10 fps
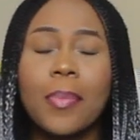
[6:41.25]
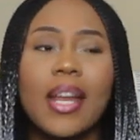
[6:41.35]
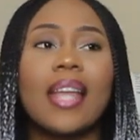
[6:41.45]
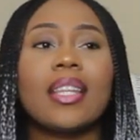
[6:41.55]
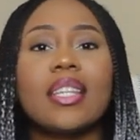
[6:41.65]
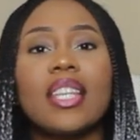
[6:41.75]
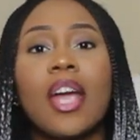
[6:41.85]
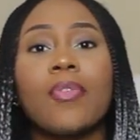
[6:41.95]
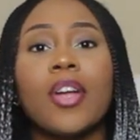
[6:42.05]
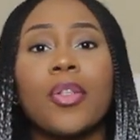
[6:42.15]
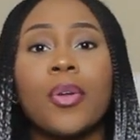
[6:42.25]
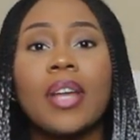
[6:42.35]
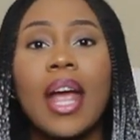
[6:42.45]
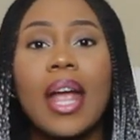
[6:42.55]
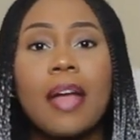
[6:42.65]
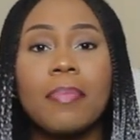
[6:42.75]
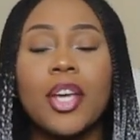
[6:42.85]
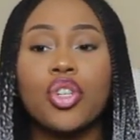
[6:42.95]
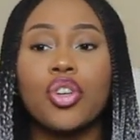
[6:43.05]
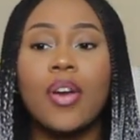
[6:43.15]
but at least every other night I
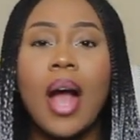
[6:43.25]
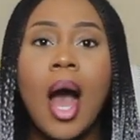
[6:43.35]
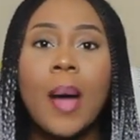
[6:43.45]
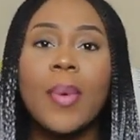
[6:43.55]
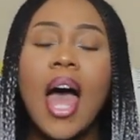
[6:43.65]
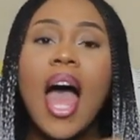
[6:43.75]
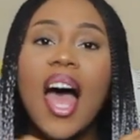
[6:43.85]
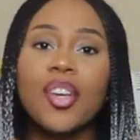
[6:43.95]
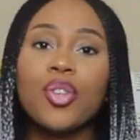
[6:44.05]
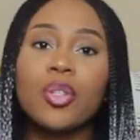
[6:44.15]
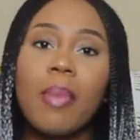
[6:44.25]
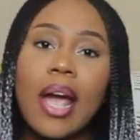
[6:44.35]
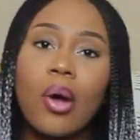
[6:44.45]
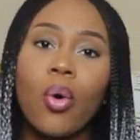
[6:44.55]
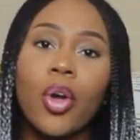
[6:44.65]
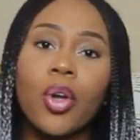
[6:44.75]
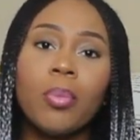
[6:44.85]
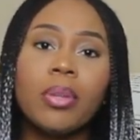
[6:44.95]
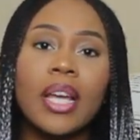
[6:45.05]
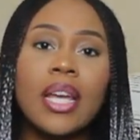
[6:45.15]
make sure I use my
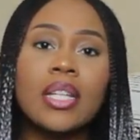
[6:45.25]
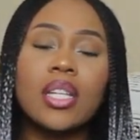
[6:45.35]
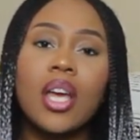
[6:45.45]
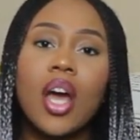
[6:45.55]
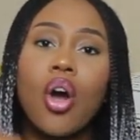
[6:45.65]
oil blend